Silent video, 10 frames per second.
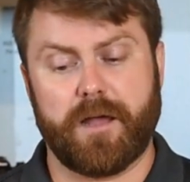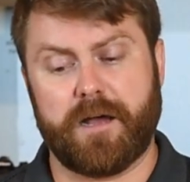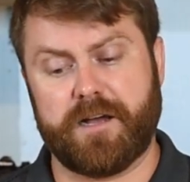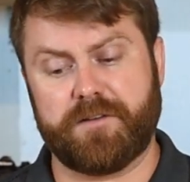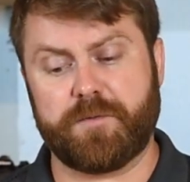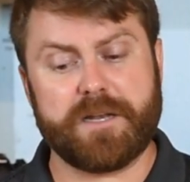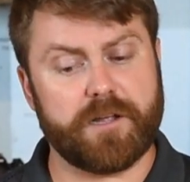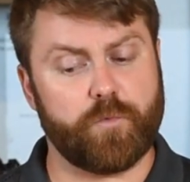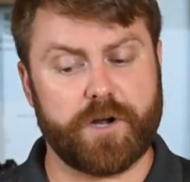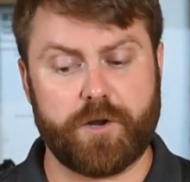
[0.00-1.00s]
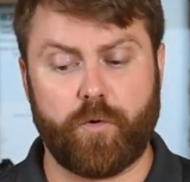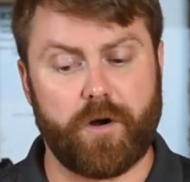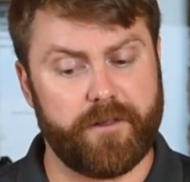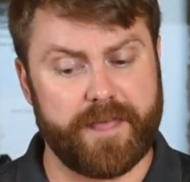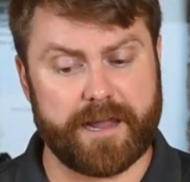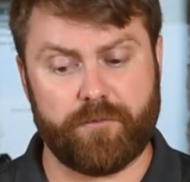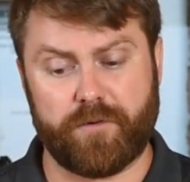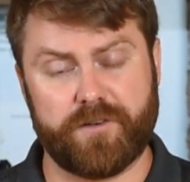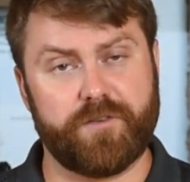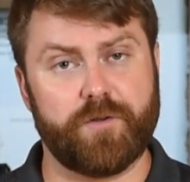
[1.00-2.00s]
Depending on where you are, that can
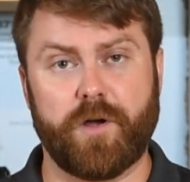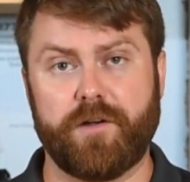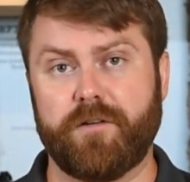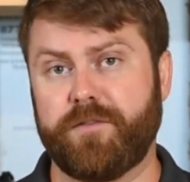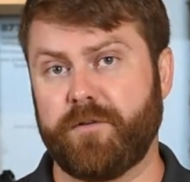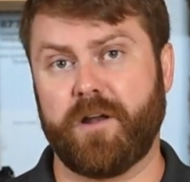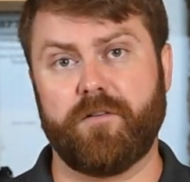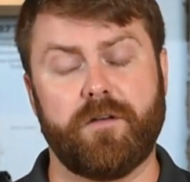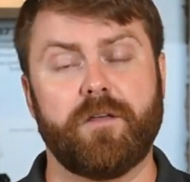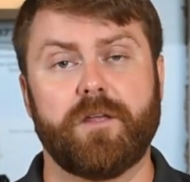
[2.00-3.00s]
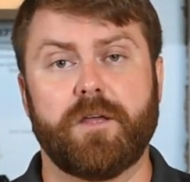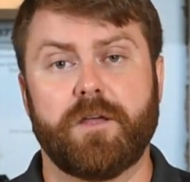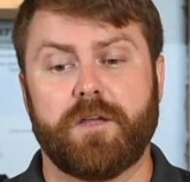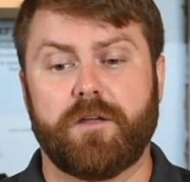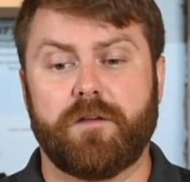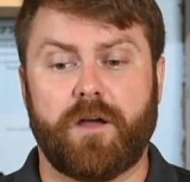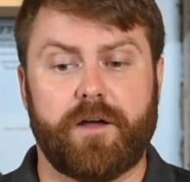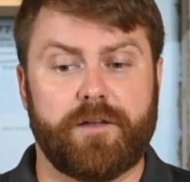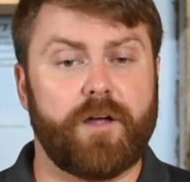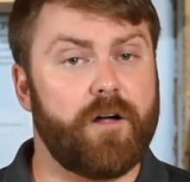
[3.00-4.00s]
run $200,
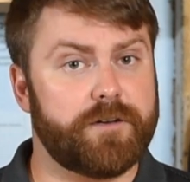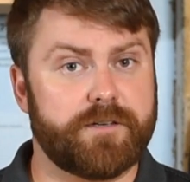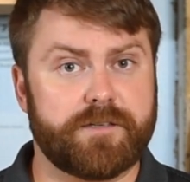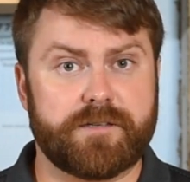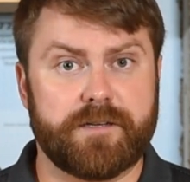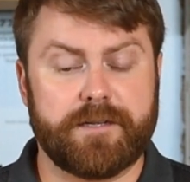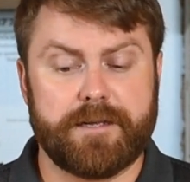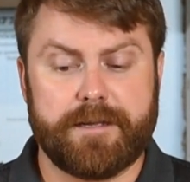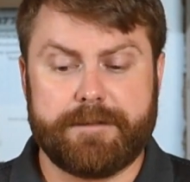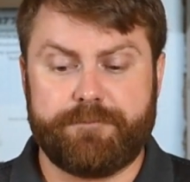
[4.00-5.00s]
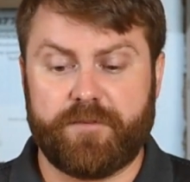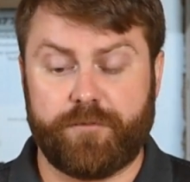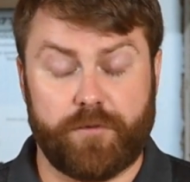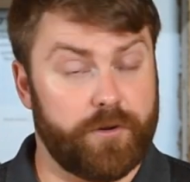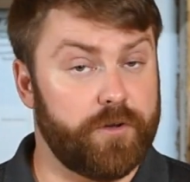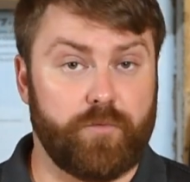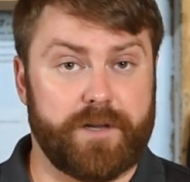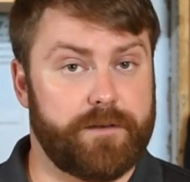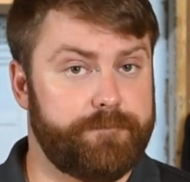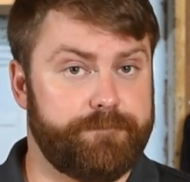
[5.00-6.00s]
$300 for a good
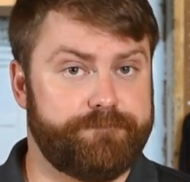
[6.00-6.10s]
one.